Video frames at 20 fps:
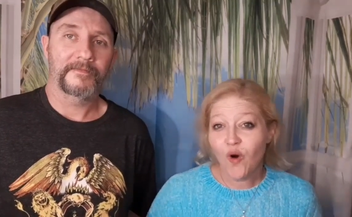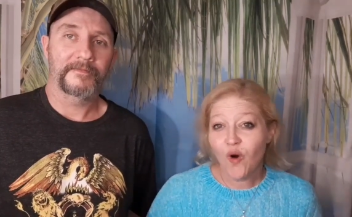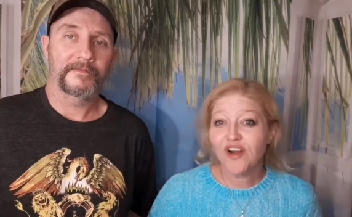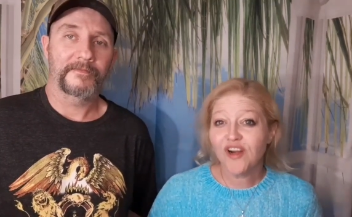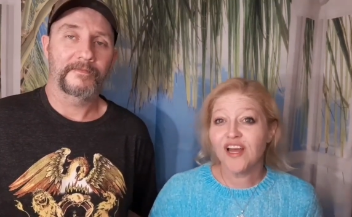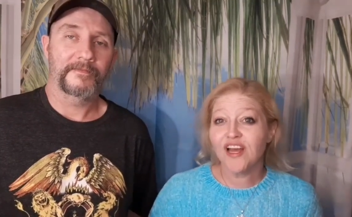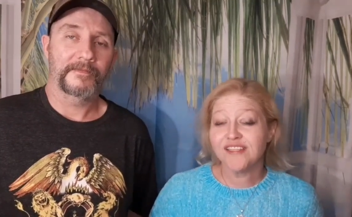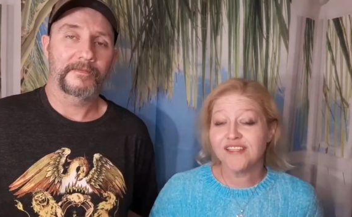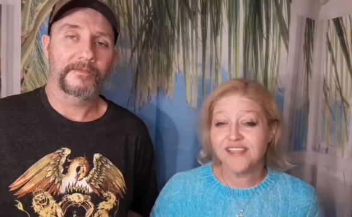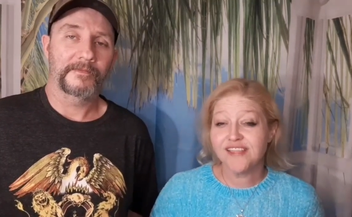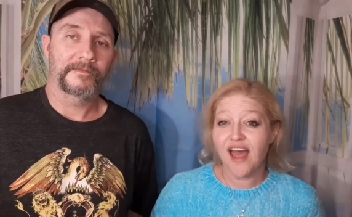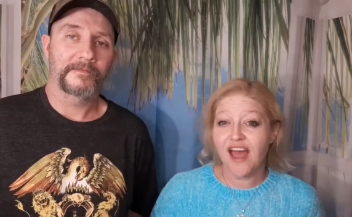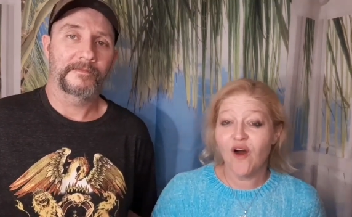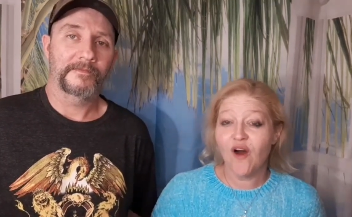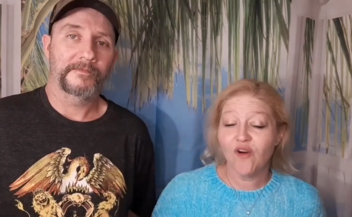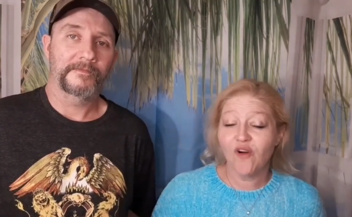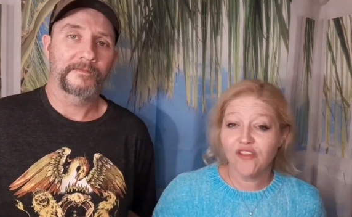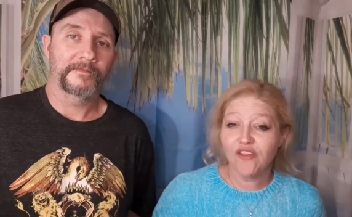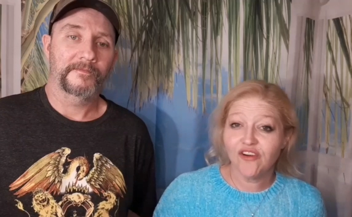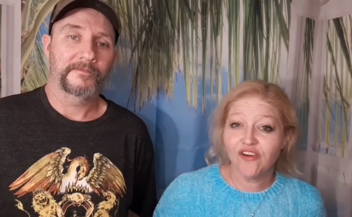Speaker 1: or cussed
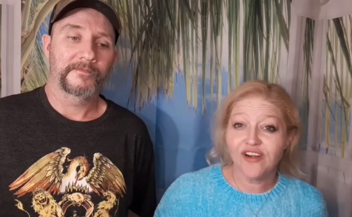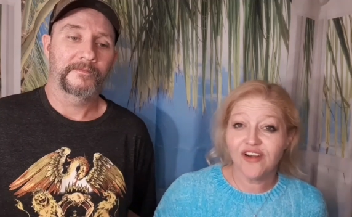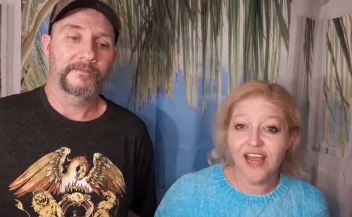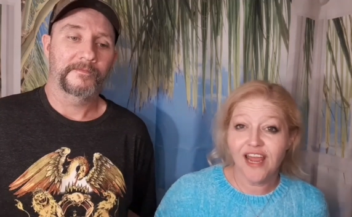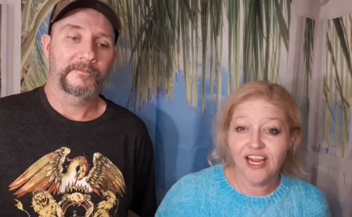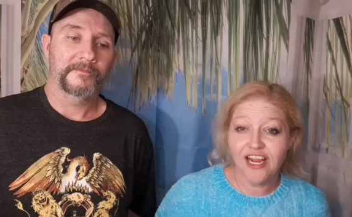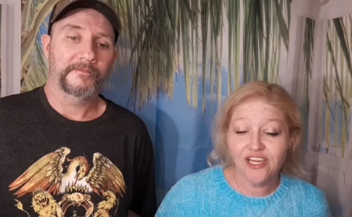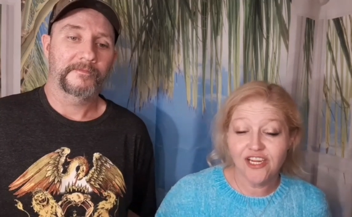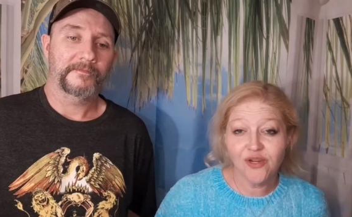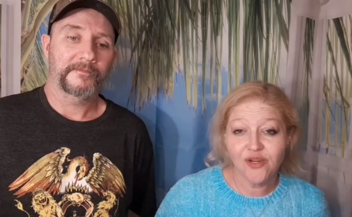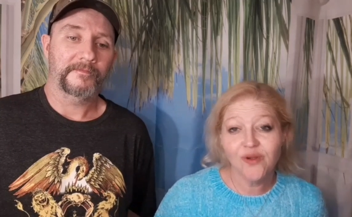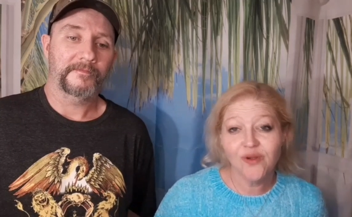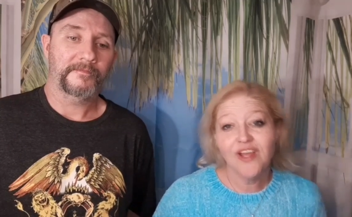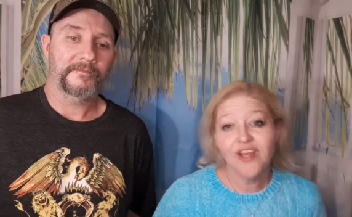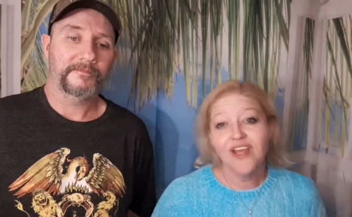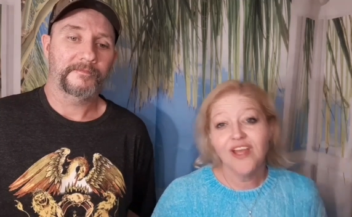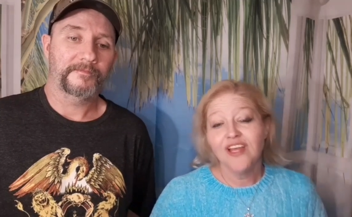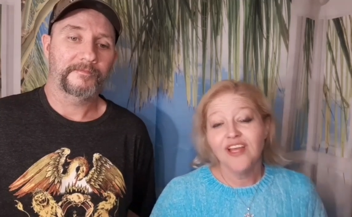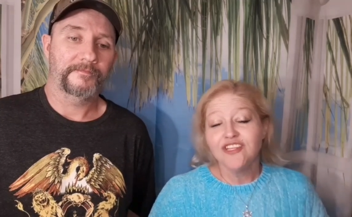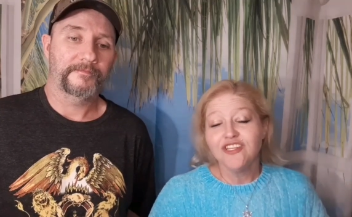out, or they're going to hate you.
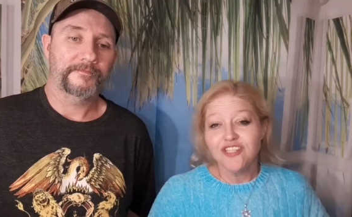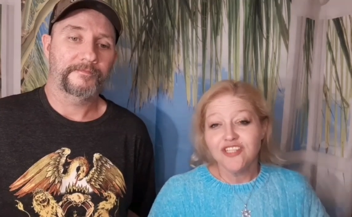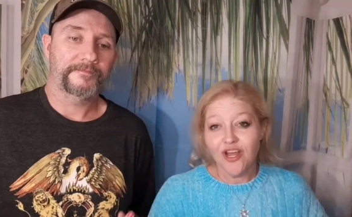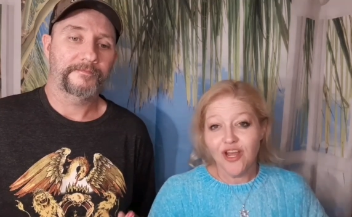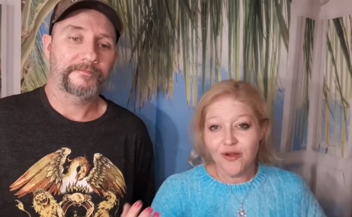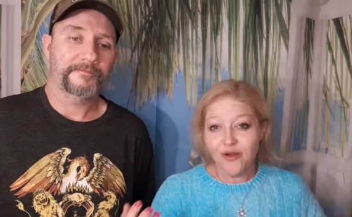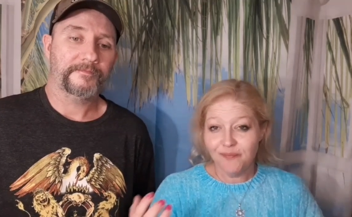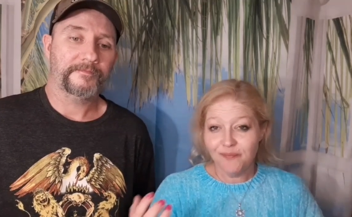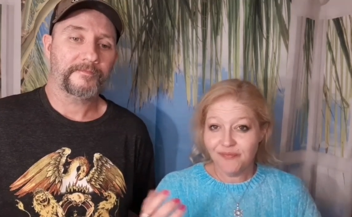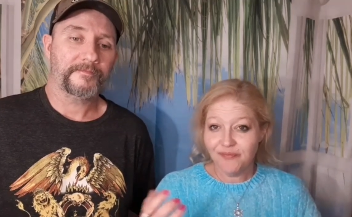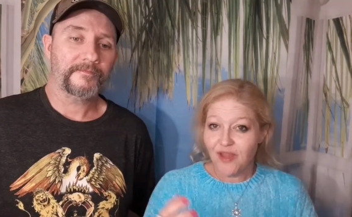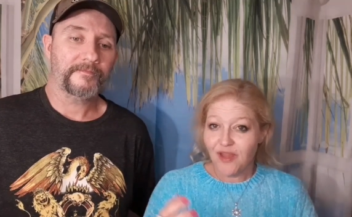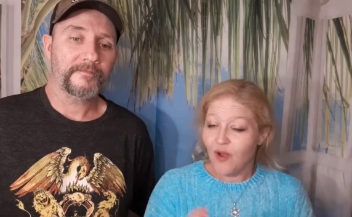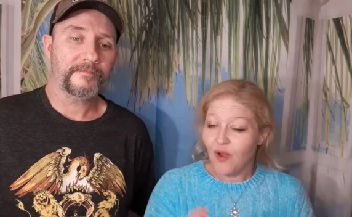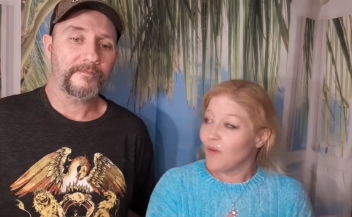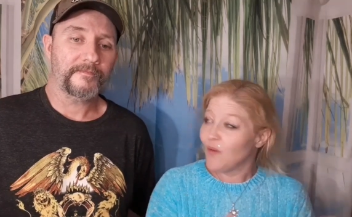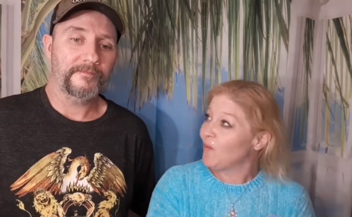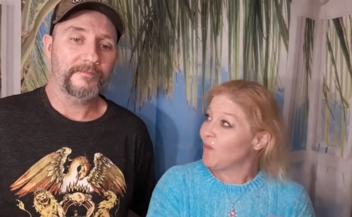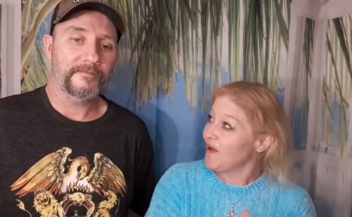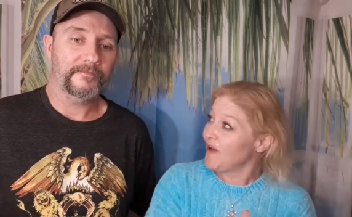So
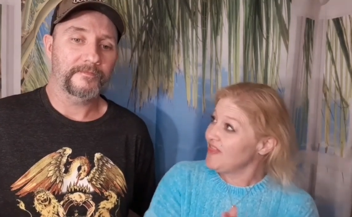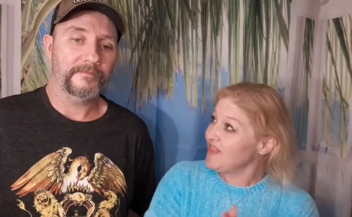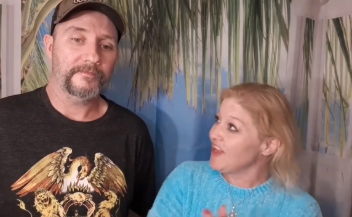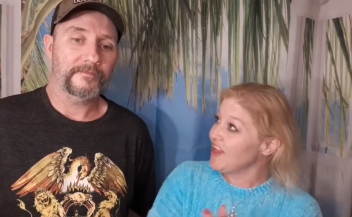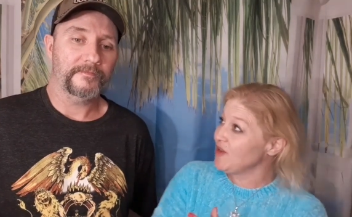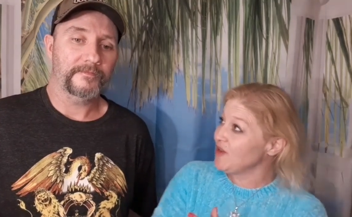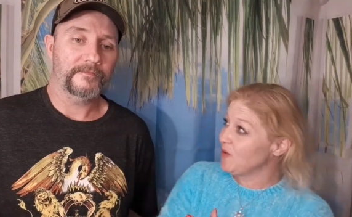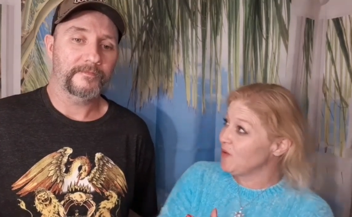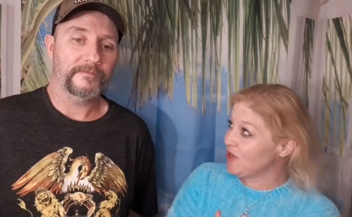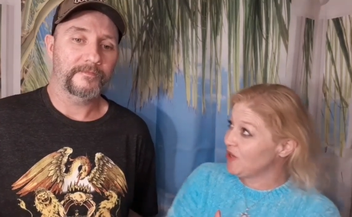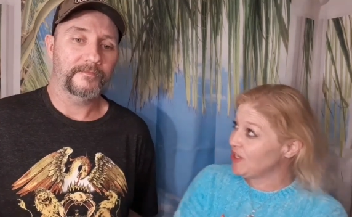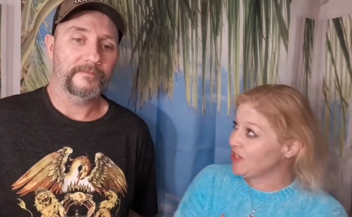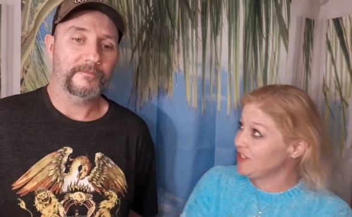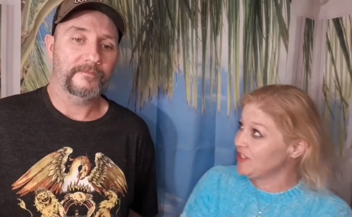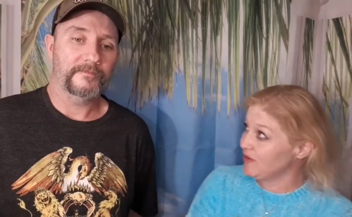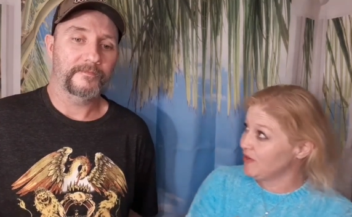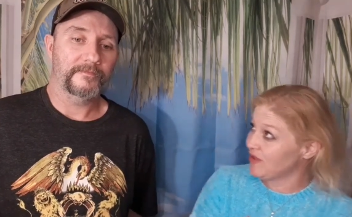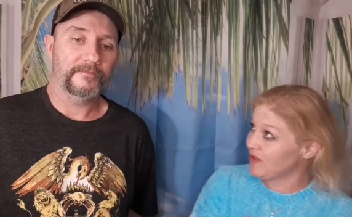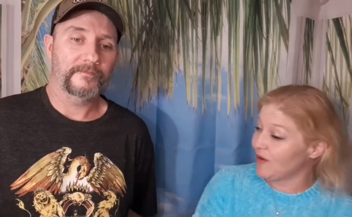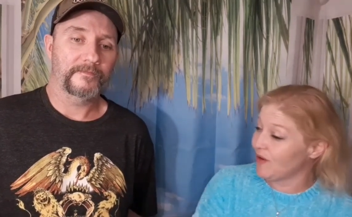one thing you
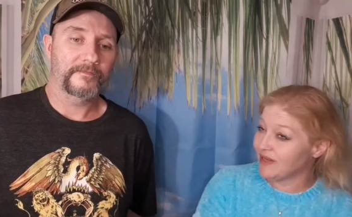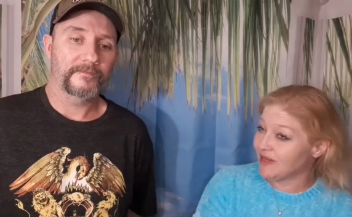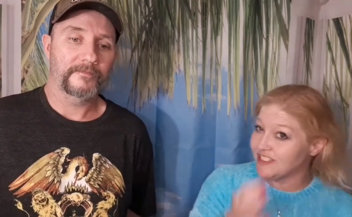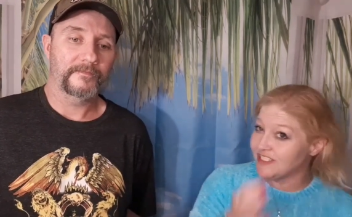could do though